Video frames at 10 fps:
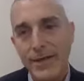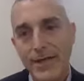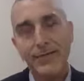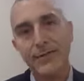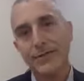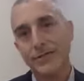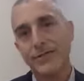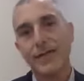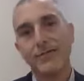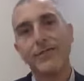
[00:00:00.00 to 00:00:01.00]
Even just
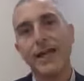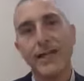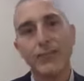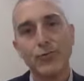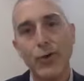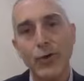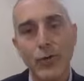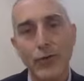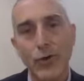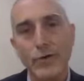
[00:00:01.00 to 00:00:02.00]
the inflamed
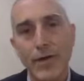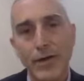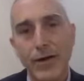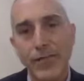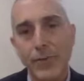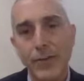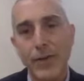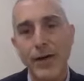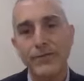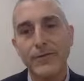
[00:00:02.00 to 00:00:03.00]
rotator cuff can be
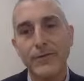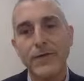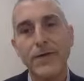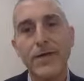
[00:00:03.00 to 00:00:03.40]
painful,